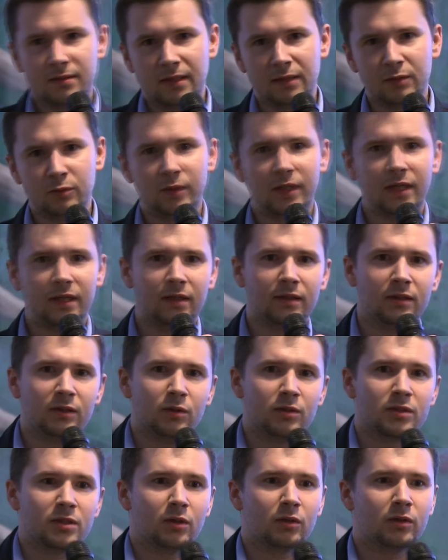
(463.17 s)
that we cannot
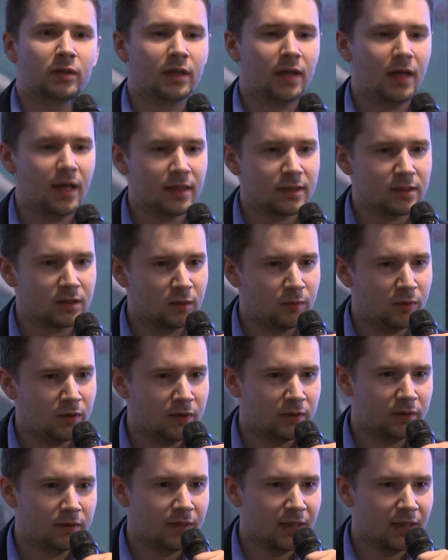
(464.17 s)
use or the customer